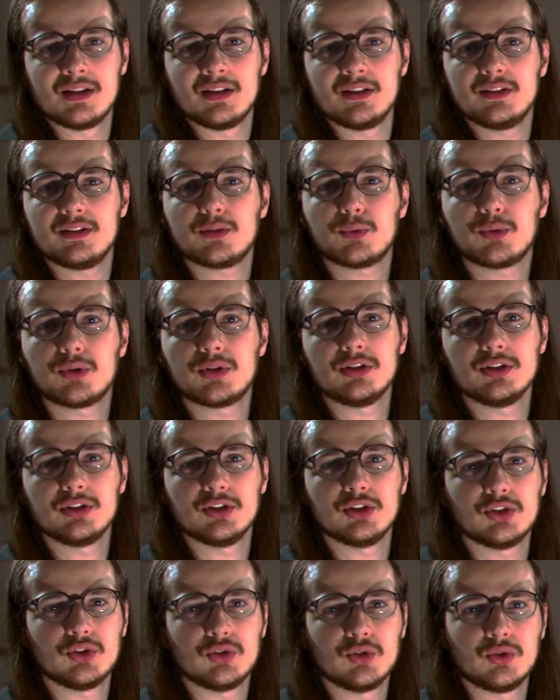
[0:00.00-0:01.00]
there were
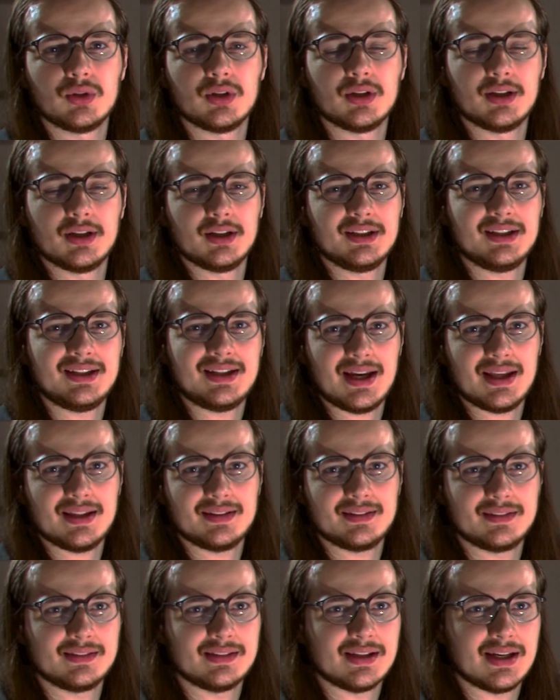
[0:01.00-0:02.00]
no
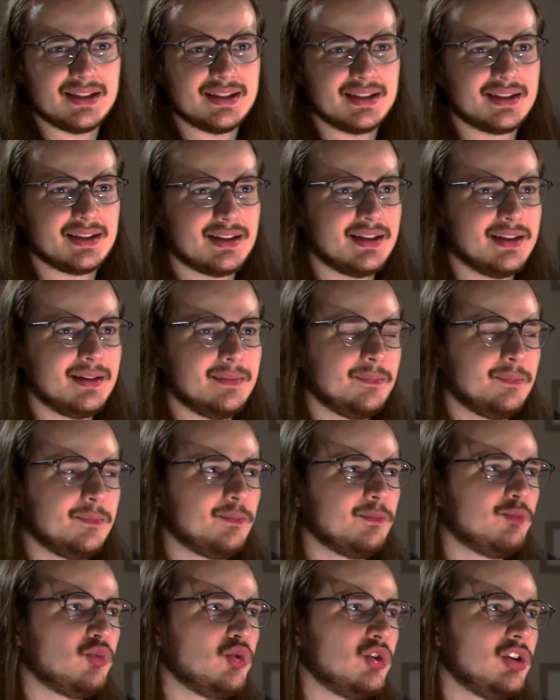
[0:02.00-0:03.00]
guests that time,
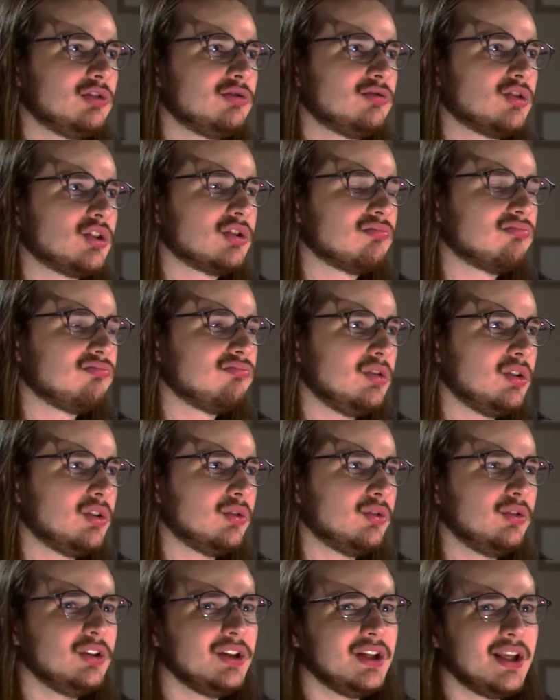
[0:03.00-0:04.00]
which, you know,
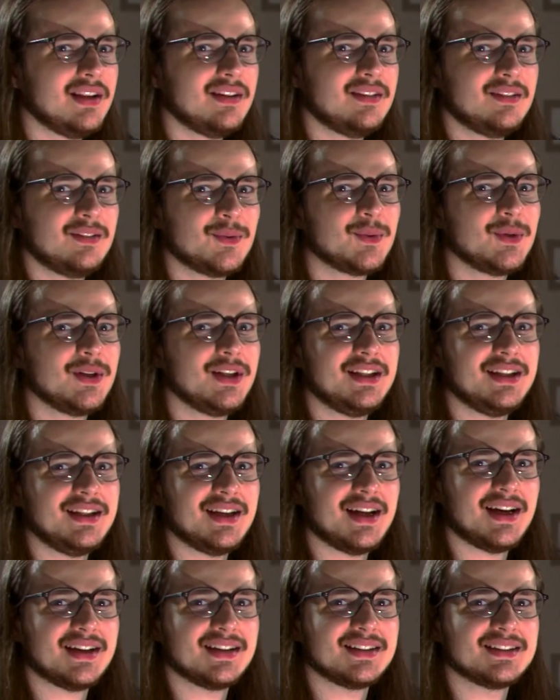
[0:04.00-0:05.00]
the guests really
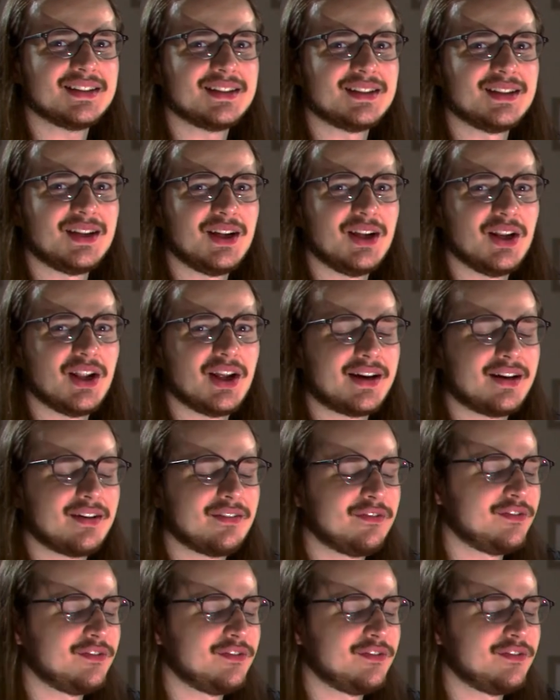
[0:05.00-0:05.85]
add a lot of